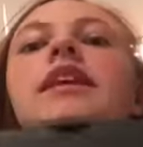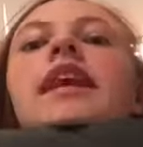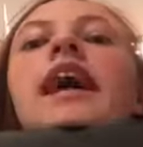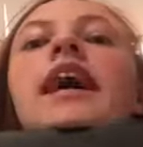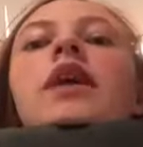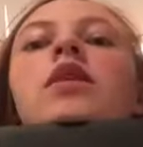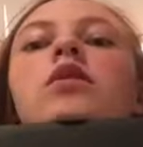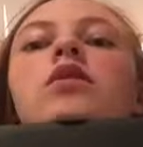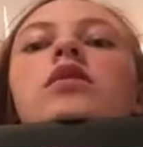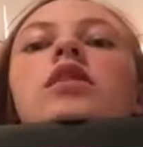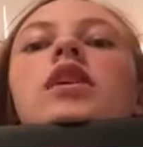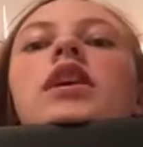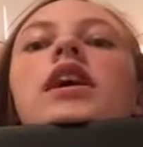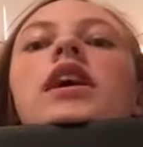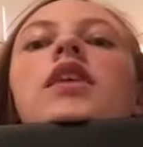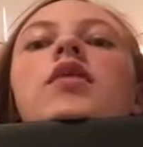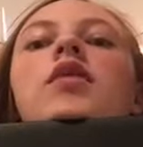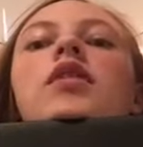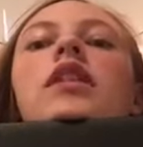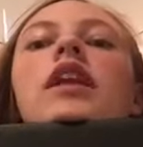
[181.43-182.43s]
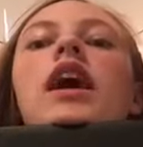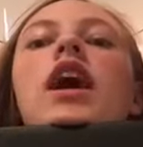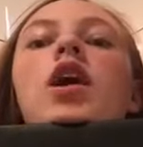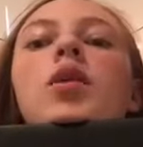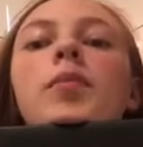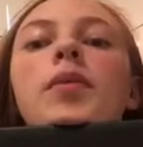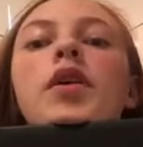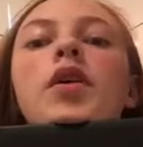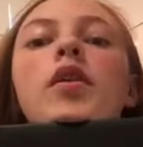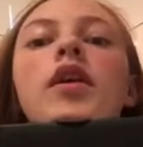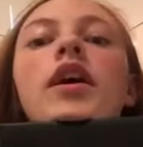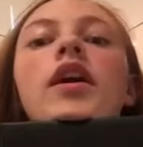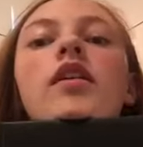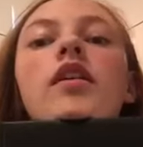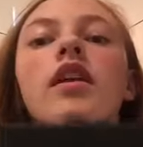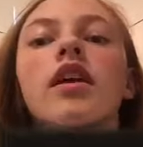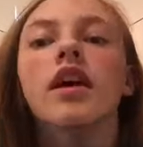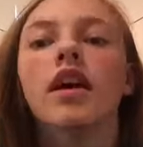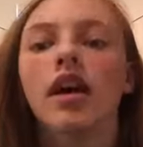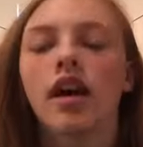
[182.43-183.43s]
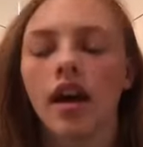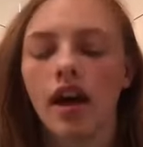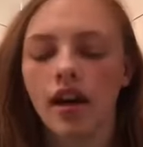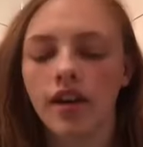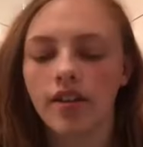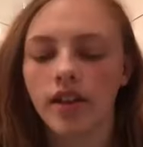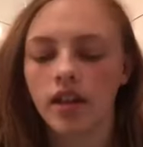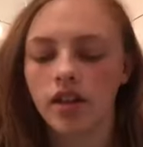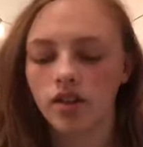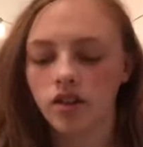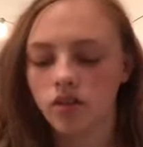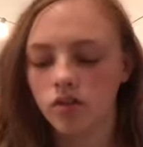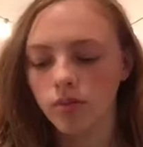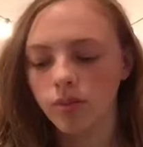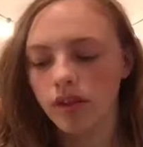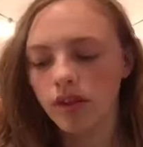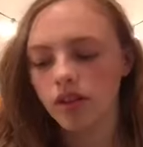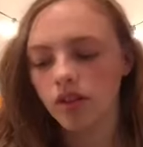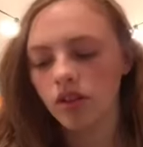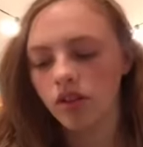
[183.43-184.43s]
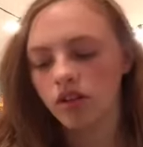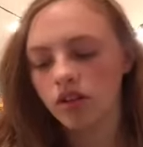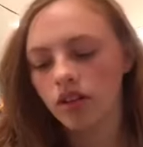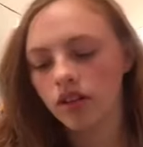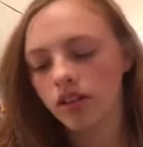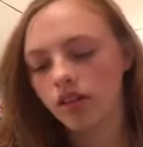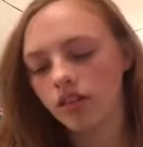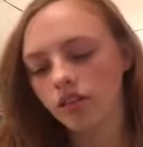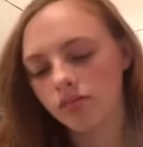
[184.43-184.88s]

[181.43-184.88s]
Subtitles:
down. It will help you out, and then you'll be all like,